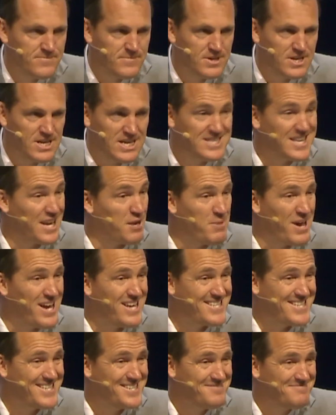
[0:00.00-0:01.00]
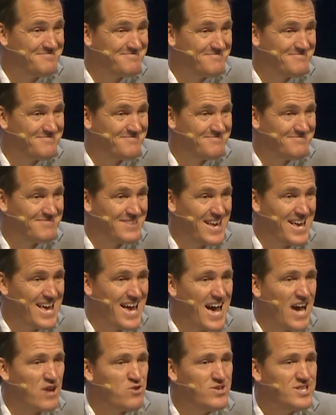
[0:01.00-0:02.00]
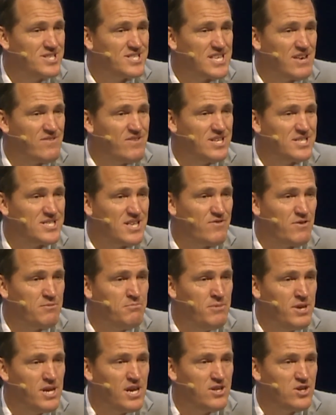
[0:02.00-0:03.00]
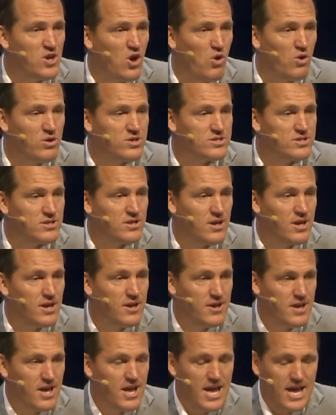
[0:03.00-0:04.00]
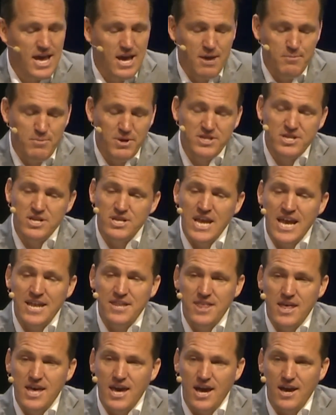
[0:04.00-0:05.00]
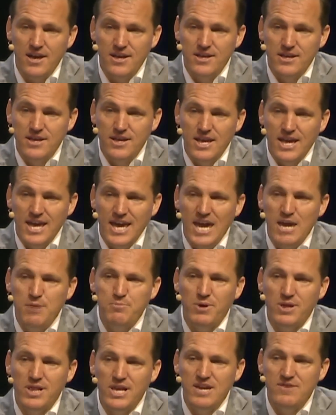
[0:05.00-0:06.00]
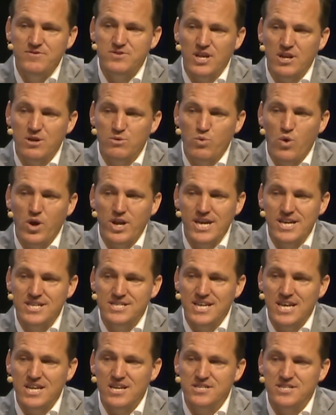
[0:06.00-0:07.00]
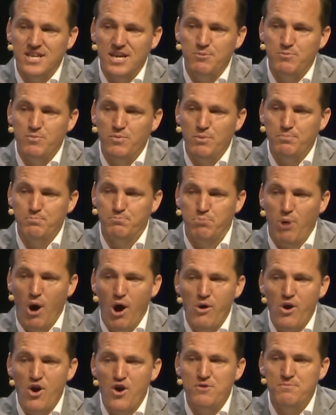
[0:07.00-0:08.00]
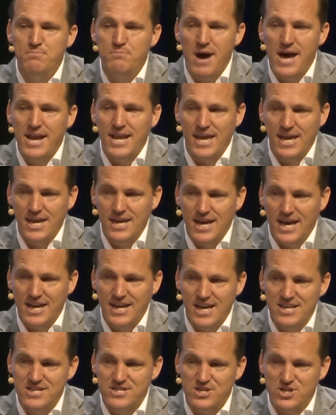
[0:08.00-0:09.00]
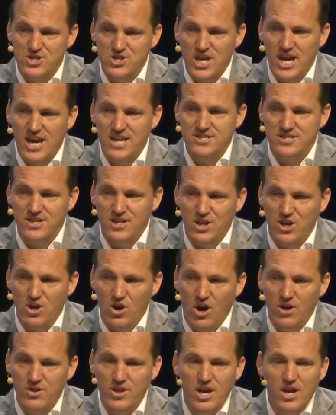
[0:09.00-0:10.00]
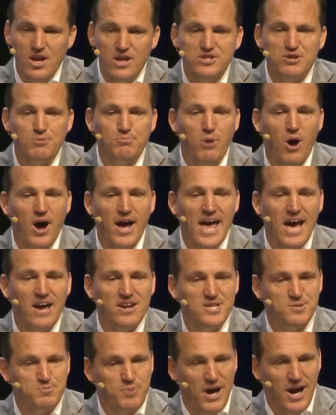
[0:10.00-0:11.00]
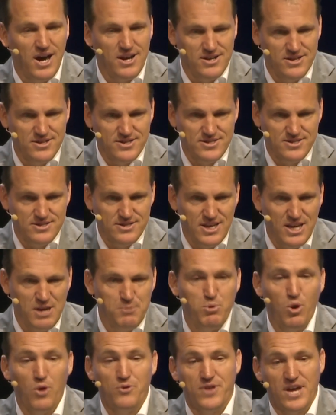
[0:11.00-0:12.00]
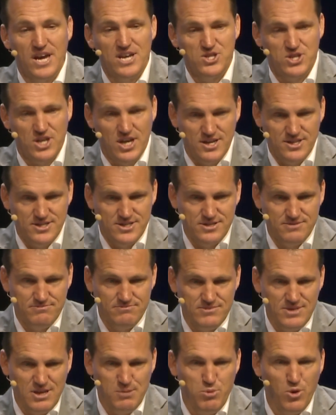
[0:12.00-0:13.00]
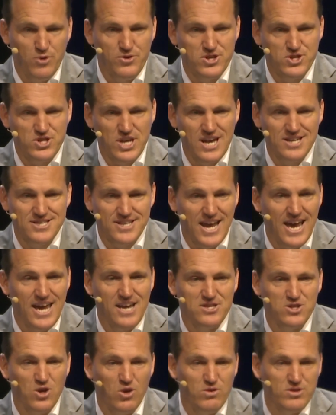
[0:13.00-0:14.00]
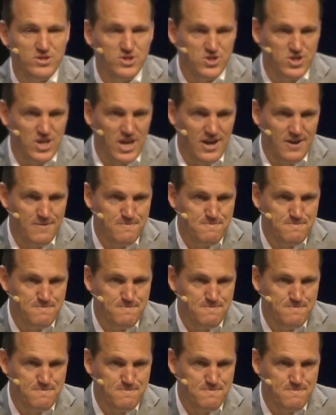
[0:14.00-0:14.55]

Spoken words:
Is that amazing? $177 million. But it didn't end there. He believed in it. What he did is he borrowed money against the shares that he got to buy out his partners. And he bought their shares. He bought the shares at $8 a share.